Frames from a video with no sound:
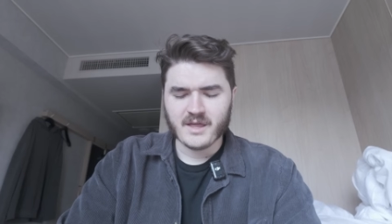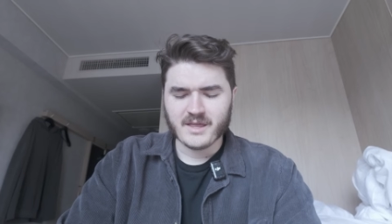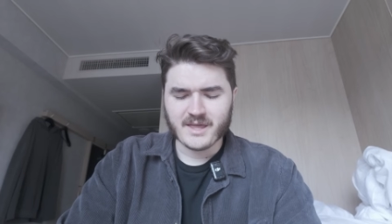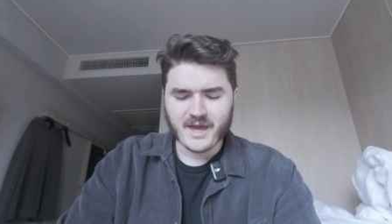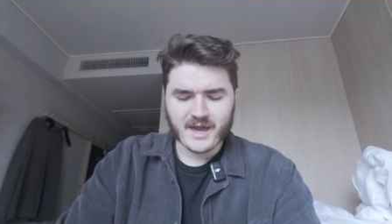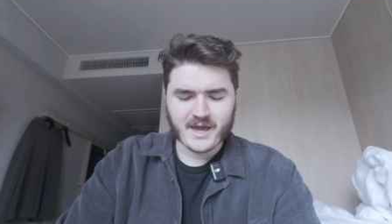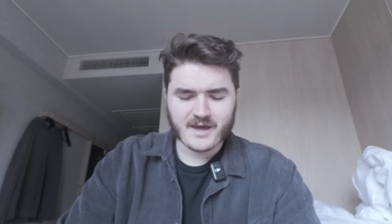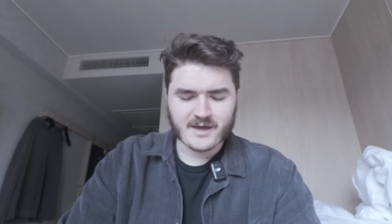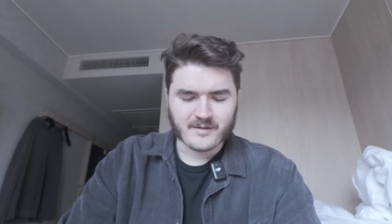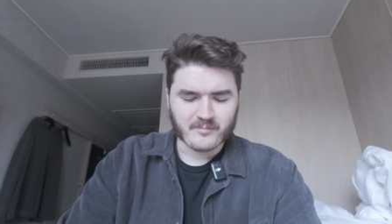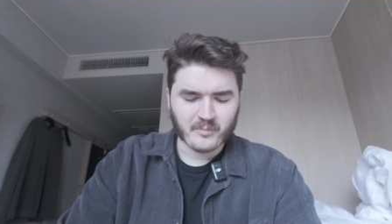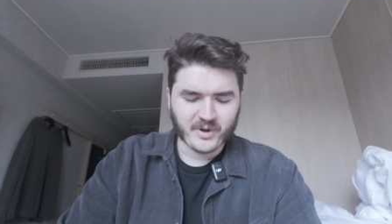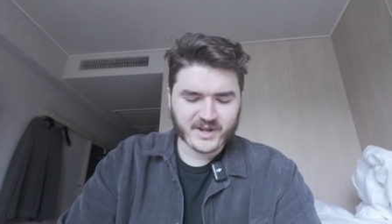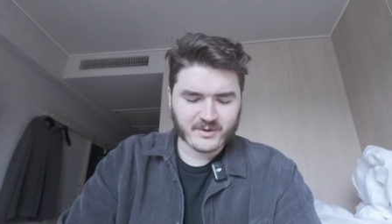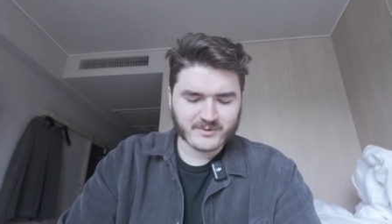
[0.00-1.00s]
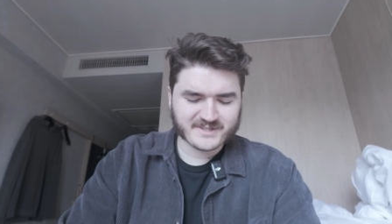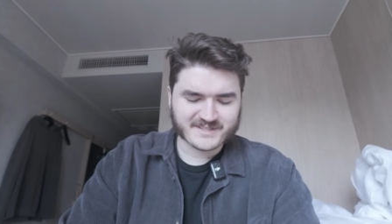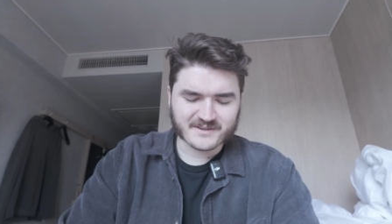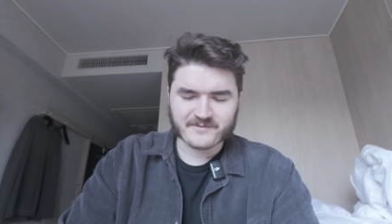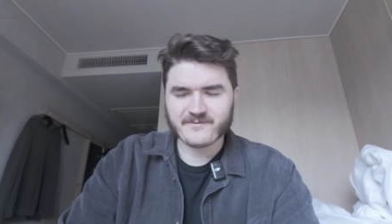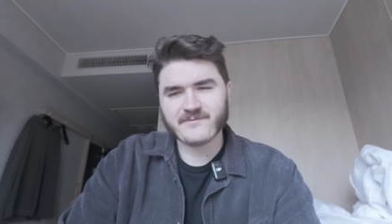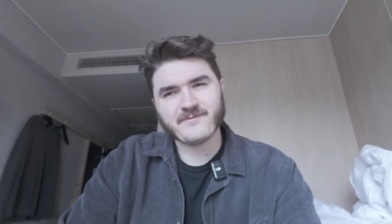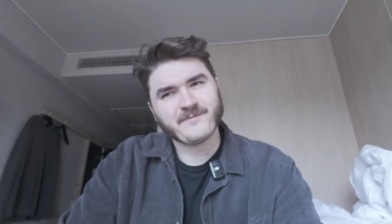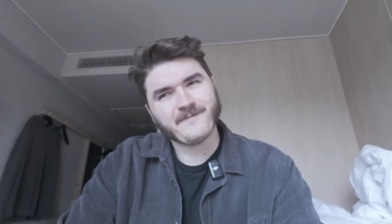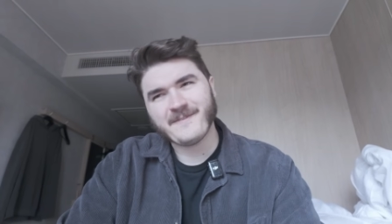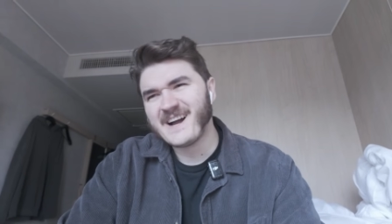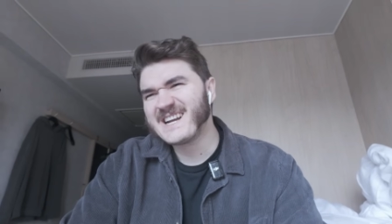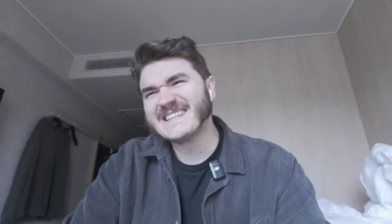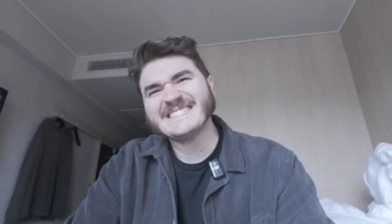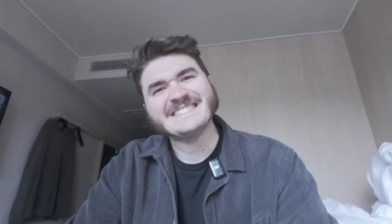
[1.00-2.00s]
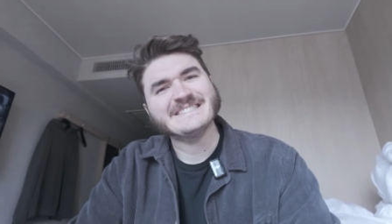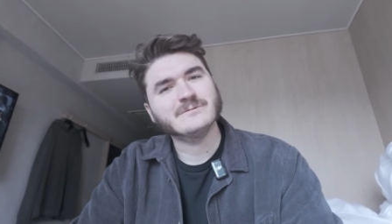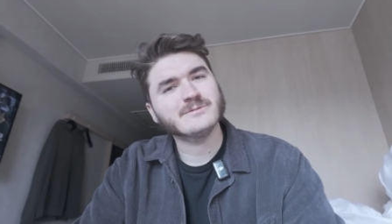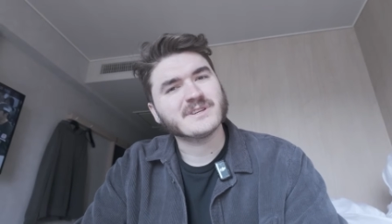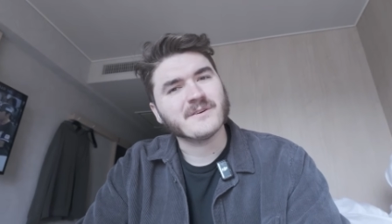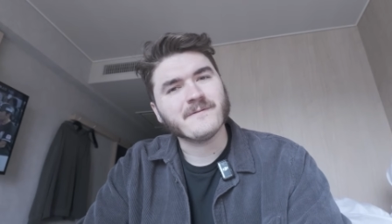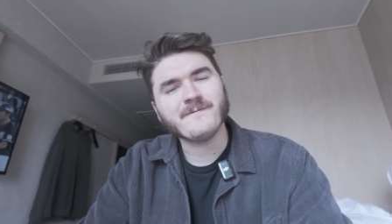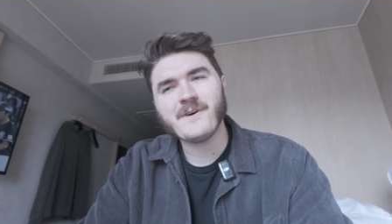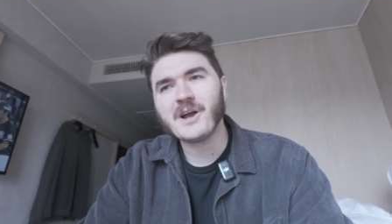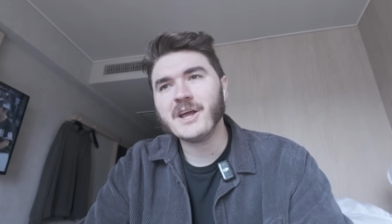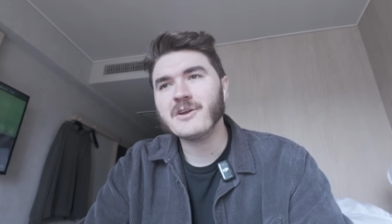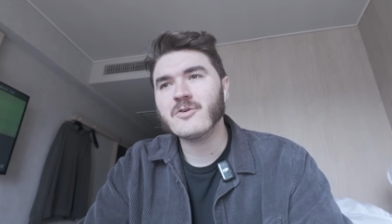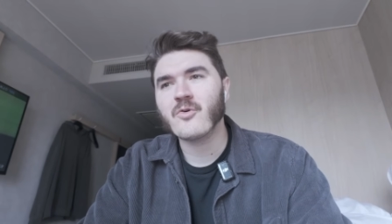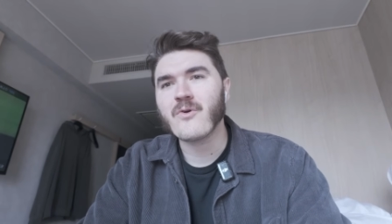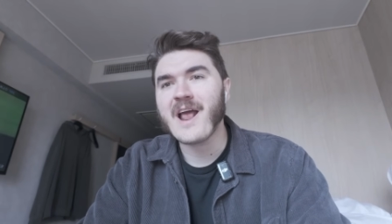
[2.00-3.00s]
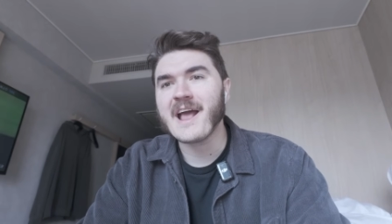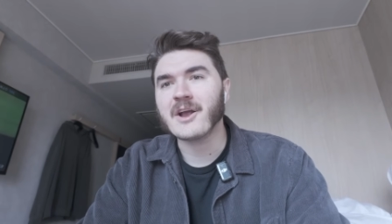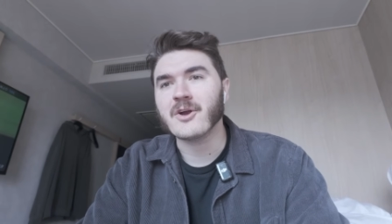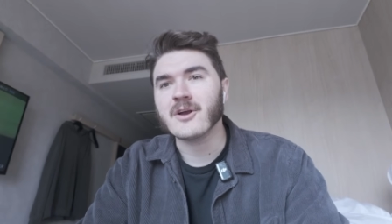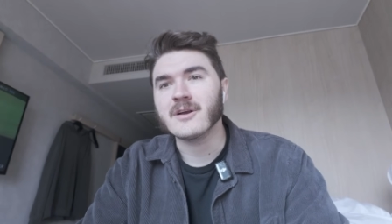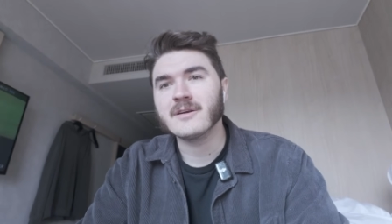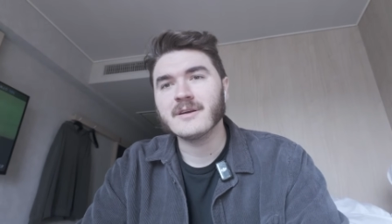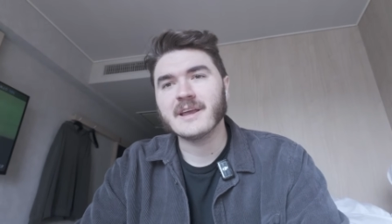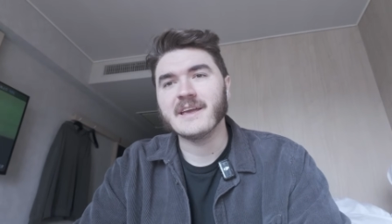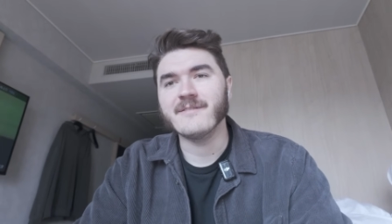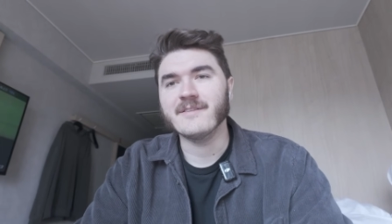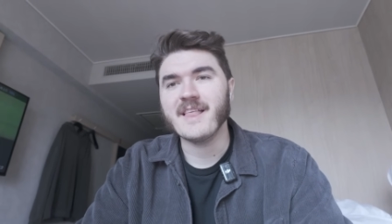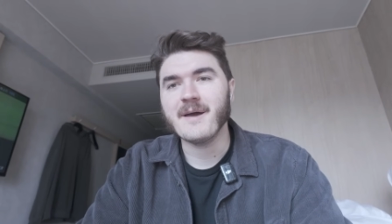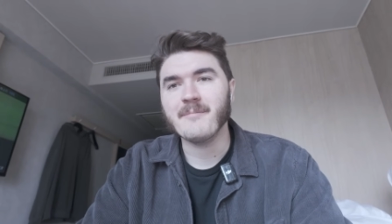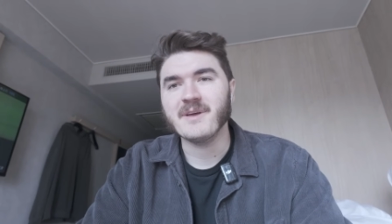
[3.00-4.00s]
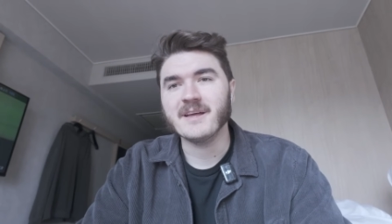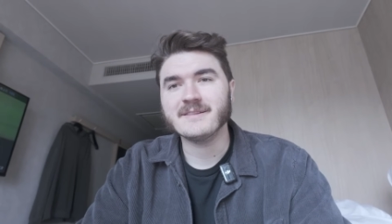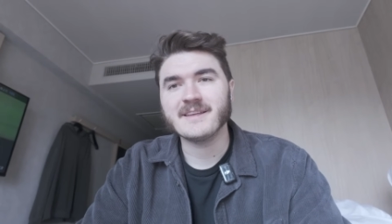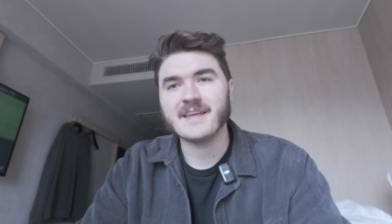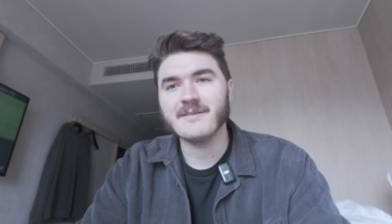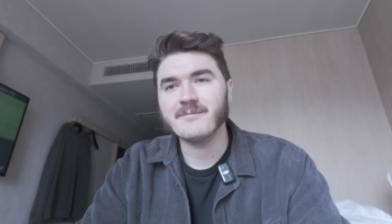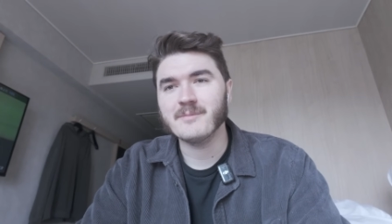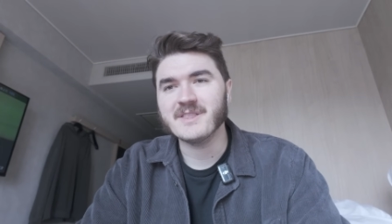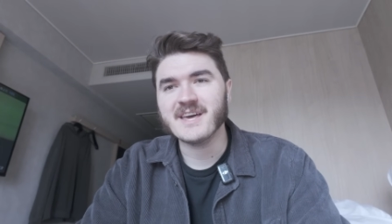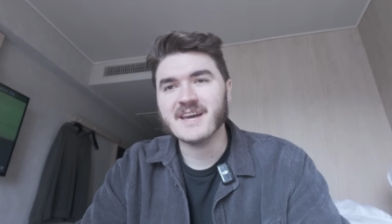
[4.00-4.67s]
Yeah, but it was a fucking it was a fucking cracker giving that man giving me